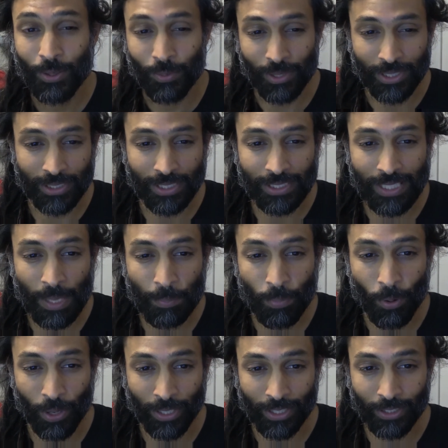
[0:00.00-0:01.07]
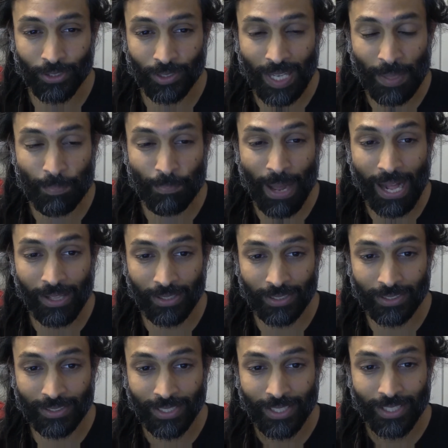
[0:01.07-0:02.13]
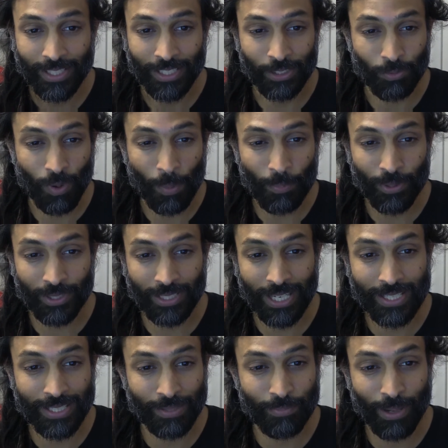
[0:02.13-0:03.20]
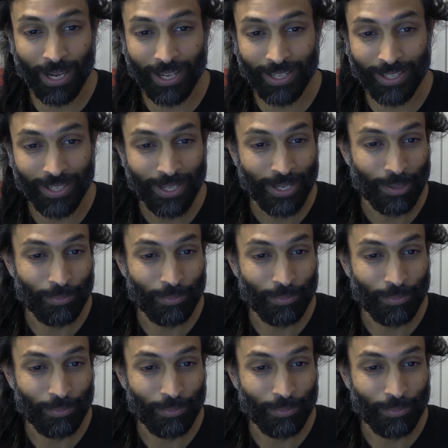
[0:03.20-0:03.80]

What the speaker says: which is the set point. And so that balance is represented by